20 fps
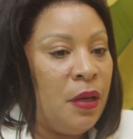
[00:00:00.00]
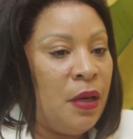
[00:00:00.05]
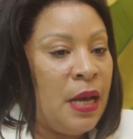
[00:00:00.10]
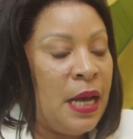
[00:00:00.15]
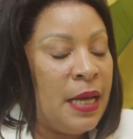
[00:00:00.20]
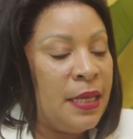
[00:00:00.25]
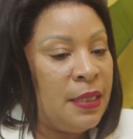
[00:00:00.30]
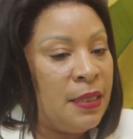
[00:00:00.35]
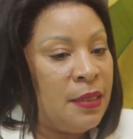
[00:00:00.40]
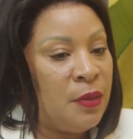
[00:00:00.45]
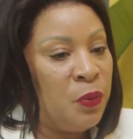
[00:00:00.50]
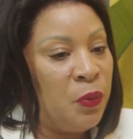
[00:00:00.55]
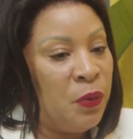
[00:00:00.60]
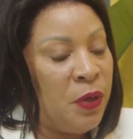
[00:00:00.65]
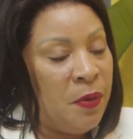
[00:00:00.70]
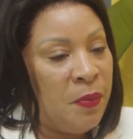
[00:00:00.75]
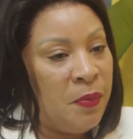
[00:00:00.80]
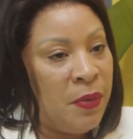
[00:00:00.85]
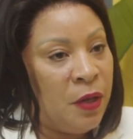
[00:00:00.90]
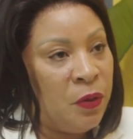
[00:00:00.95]
as
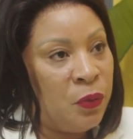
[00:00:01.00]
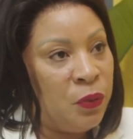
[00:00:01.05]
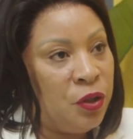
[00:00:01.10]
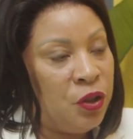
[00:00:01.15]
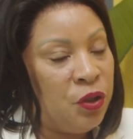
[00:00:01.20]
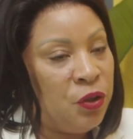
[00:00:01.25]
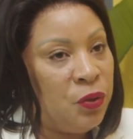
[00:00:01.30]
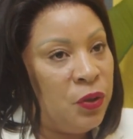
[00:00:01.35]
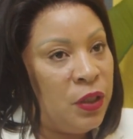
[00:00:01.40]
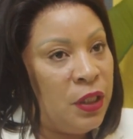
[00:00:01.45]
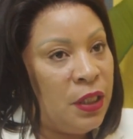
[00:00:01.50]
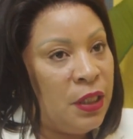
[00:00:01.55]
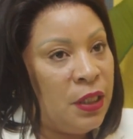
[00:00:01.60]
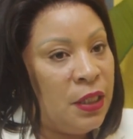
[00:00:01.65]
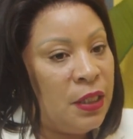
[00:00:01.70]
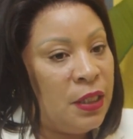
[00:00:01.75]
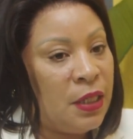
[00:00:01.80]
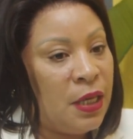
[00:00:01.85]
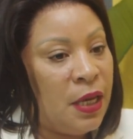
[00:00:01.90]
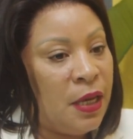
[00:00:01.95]
women, we
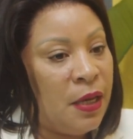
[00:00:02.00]
shouldn't